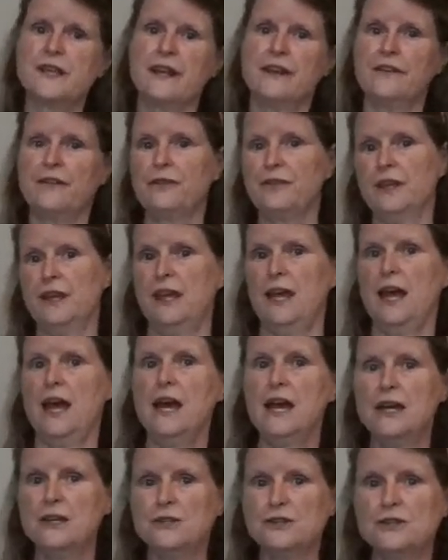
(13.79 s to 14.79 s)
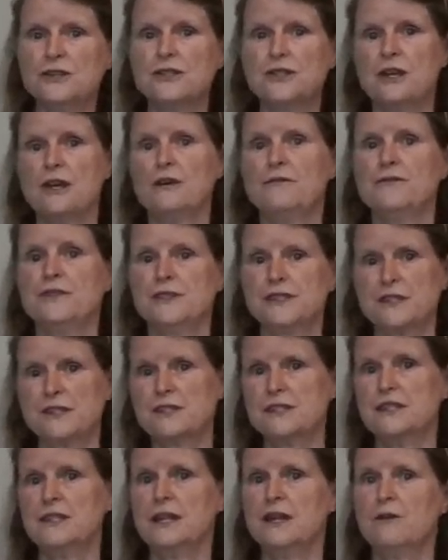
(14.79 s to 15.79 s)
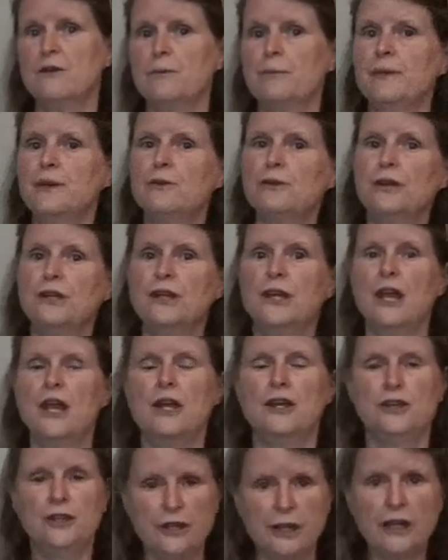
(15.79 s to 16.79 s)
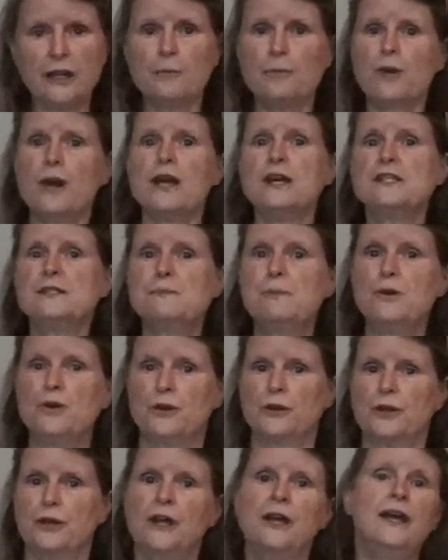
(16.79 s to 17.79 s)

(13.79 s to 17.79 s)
and at the end of the 16-hour period, you get a prize book.